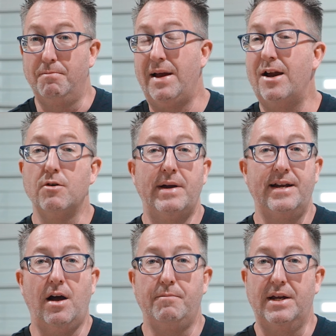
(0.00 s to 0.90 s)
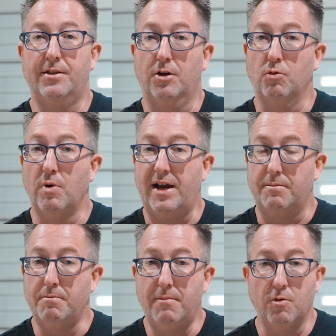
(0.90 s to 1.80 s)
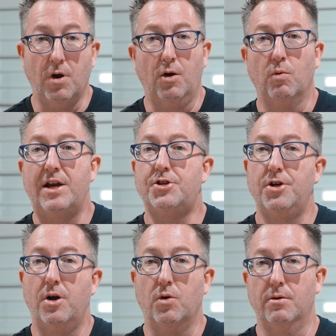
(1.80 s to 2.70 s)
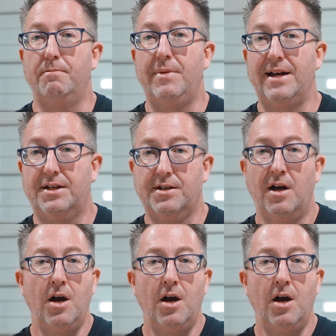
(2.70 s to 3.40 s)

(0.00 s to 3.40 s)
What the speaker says: may or may not be the right ratio or mix.